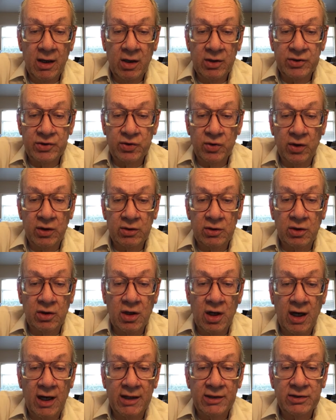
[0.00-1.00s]
Historical
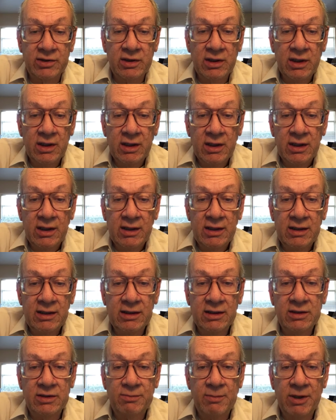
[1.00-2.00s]
cost
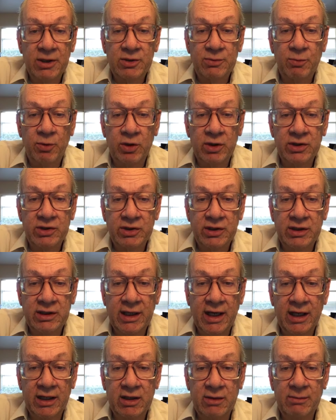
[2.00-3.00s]
is much more easily
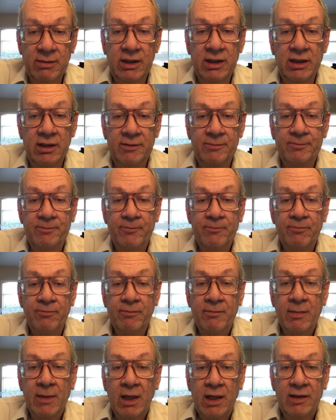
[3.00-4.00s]
documented
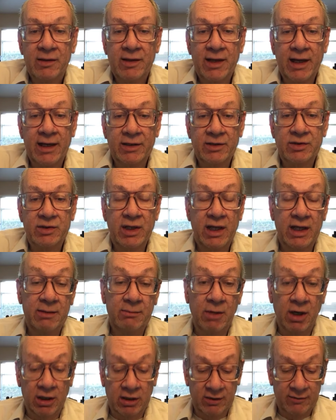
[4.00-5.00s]
than, say,
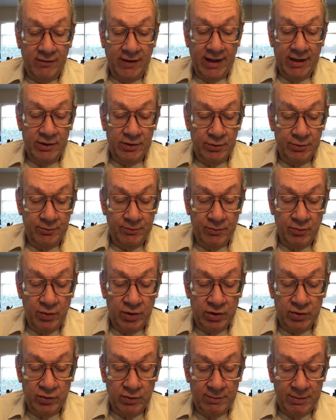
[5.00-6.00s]
market value,
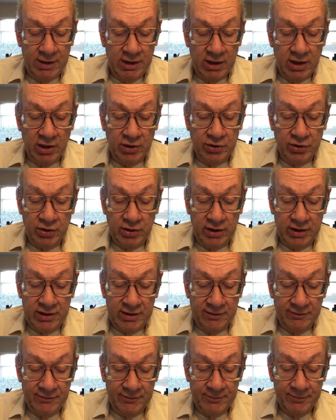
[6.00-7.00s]
which would be an
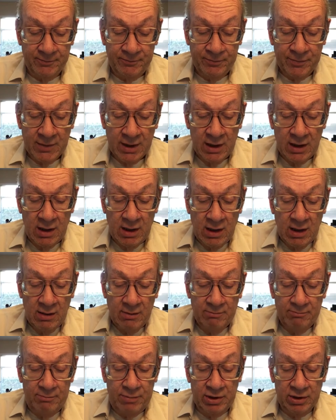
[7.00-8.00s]
alternative.
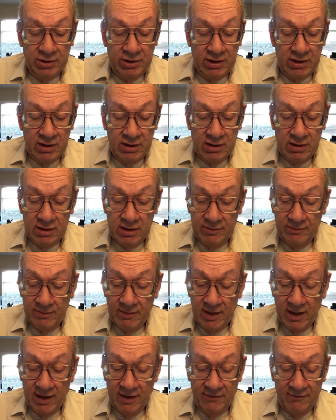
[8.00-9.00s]
Building
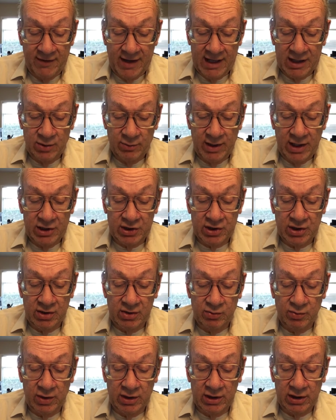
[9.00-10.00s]

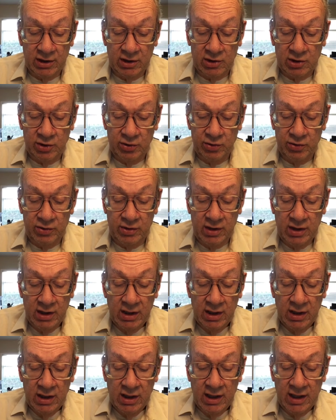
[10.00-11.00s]
valuation will include
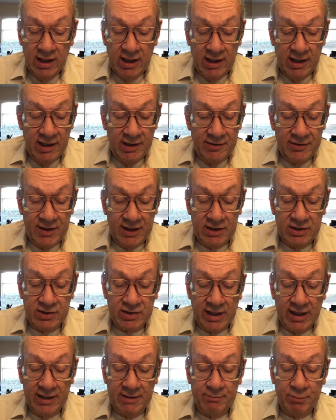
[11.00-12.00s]
things
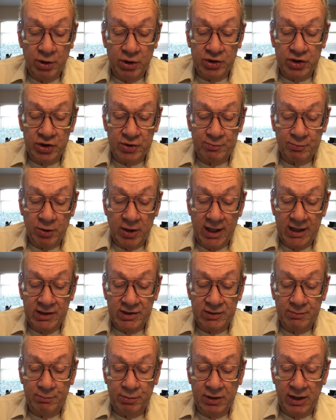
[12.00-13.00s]
like purchase
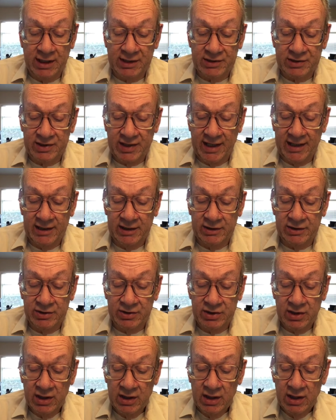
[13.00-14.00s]
price plus
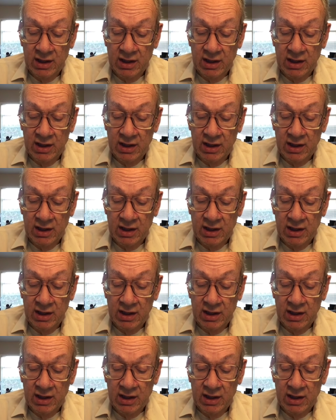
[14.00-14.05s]
sales,